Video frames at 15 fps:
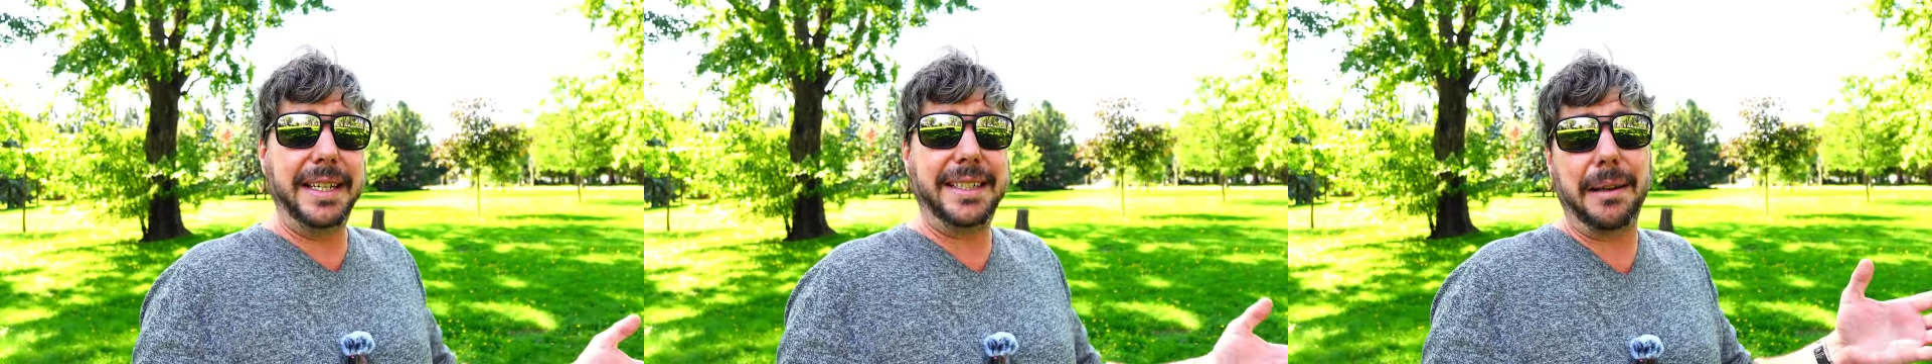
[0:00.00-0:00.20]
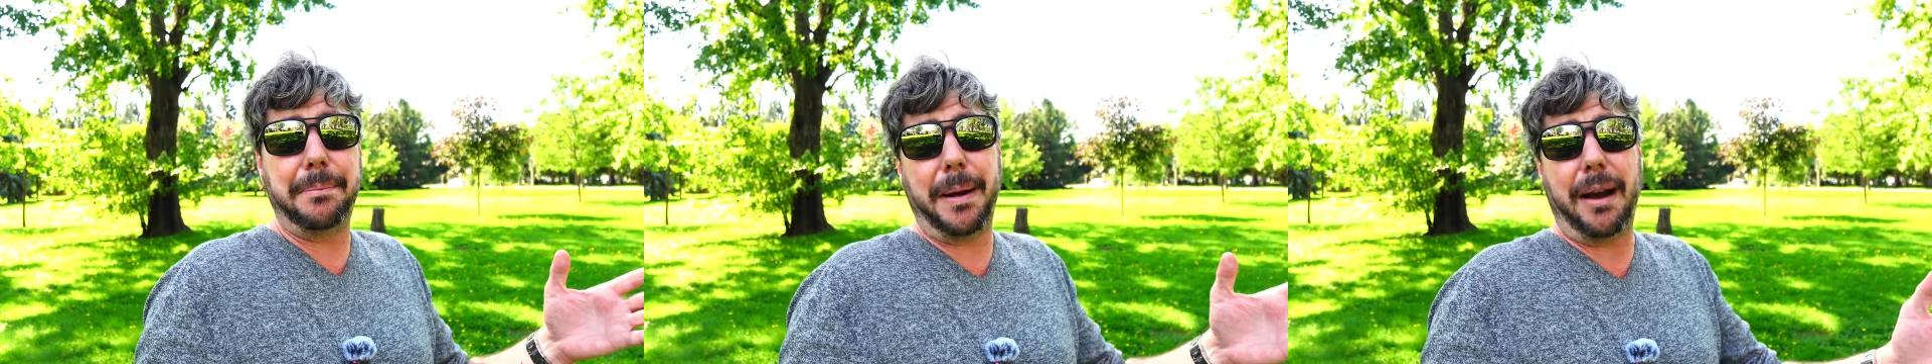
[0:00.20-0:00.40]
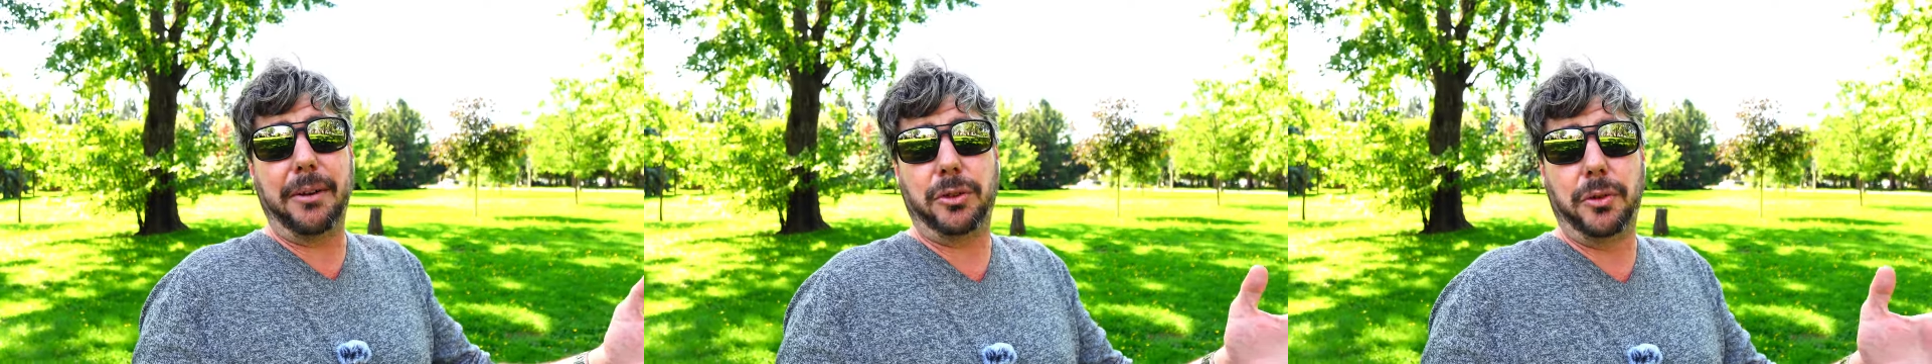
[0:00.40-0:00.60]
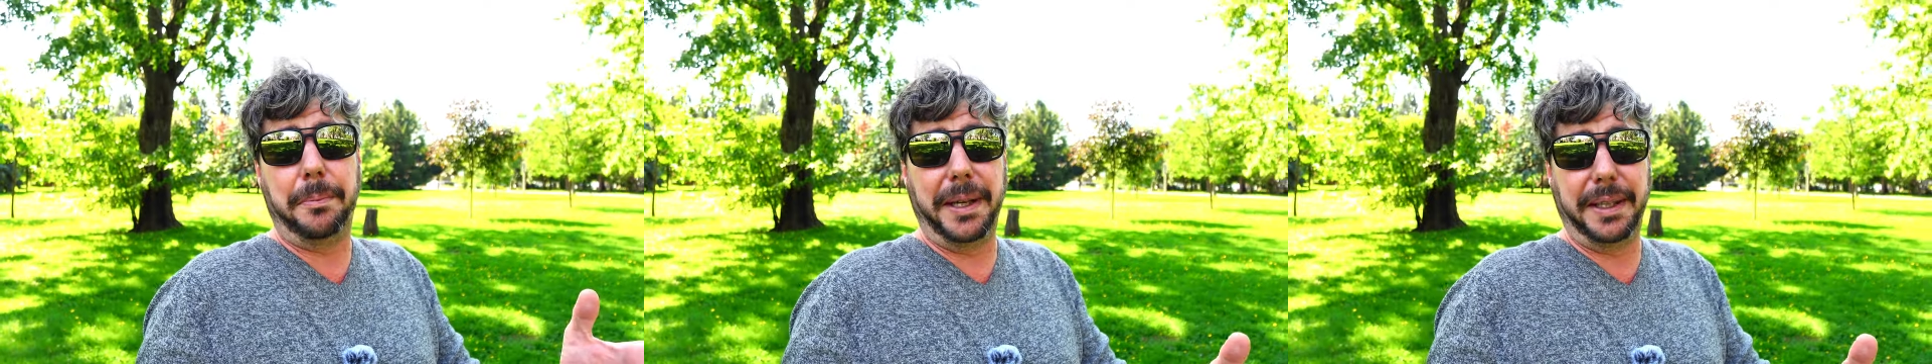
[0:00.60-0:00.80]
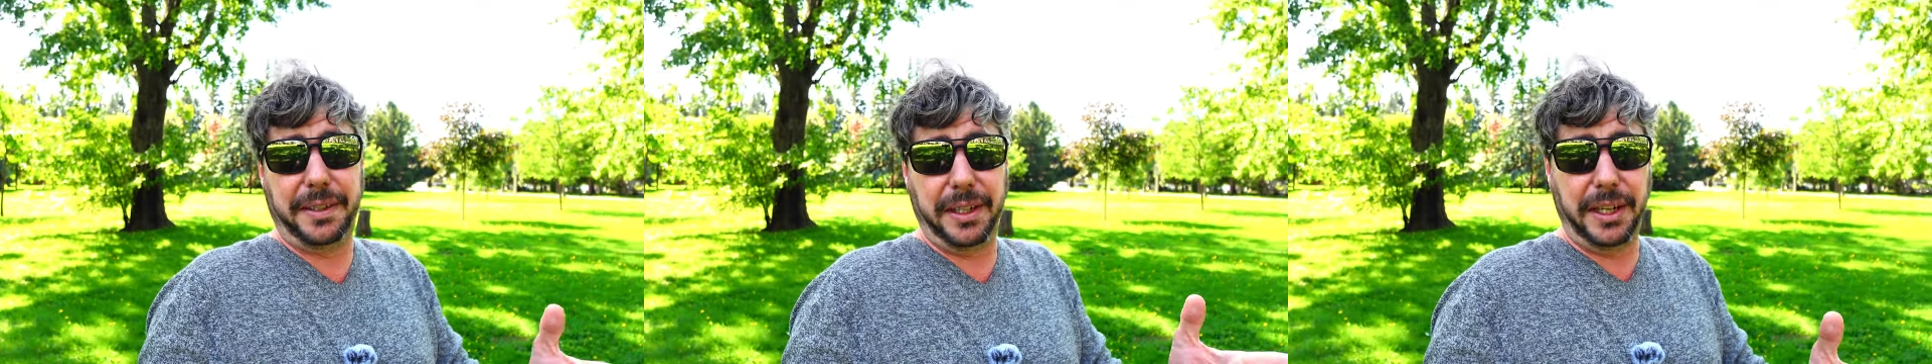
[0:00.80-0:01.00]
is about to
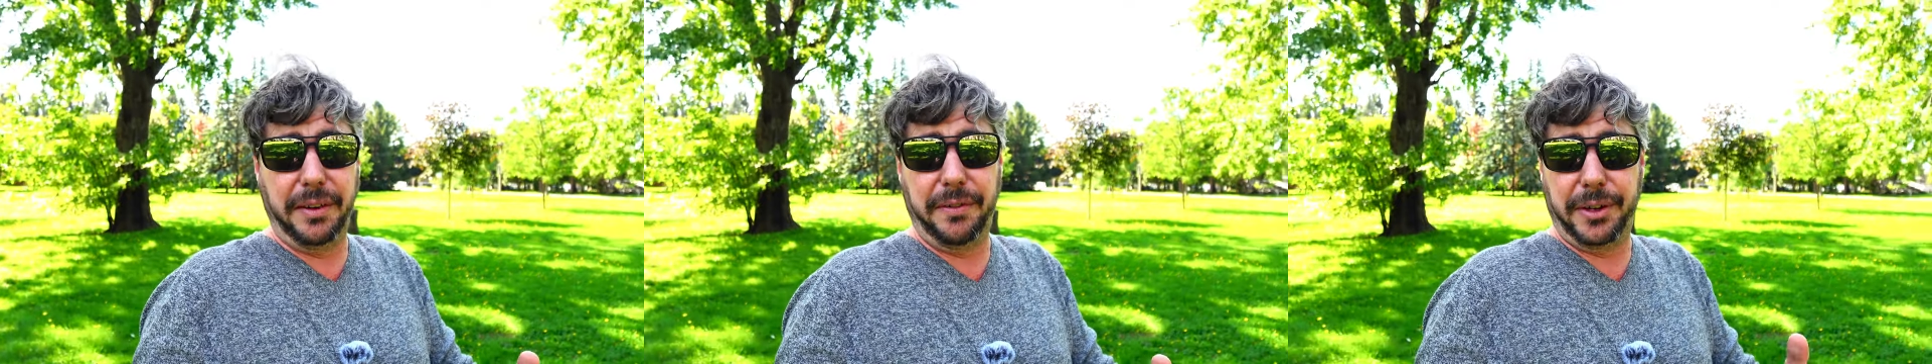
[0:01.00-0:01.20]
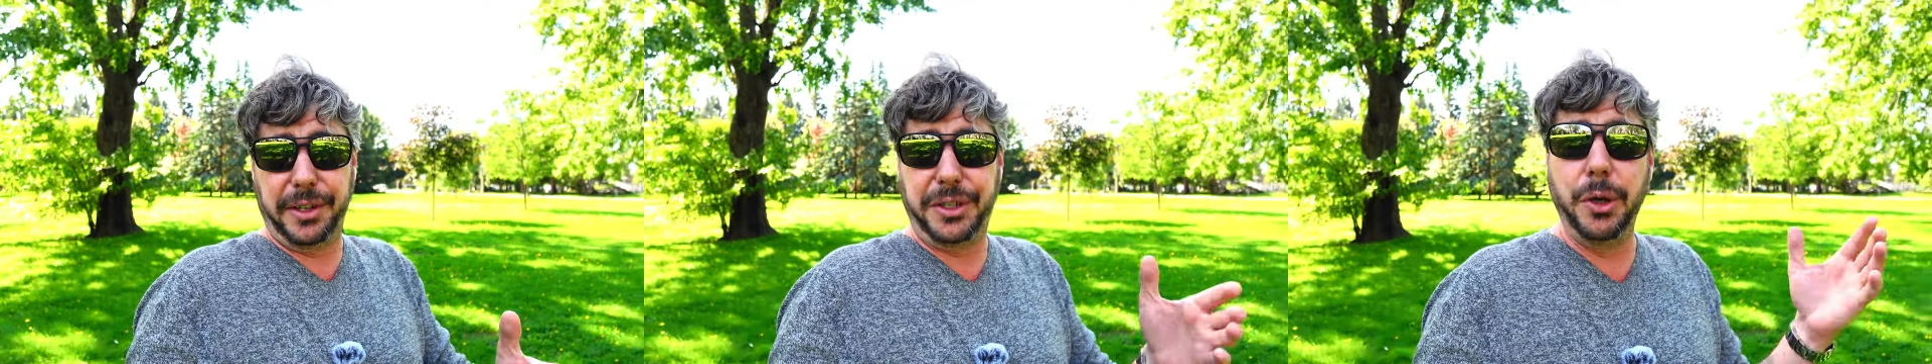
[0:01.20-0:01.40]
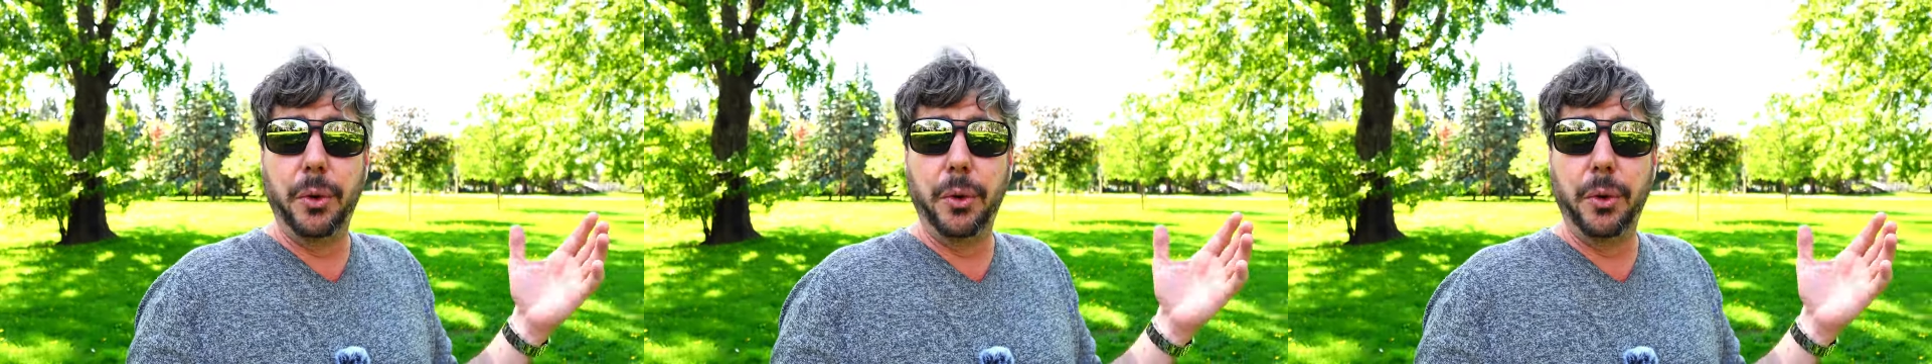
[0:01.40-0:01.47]
be delivered,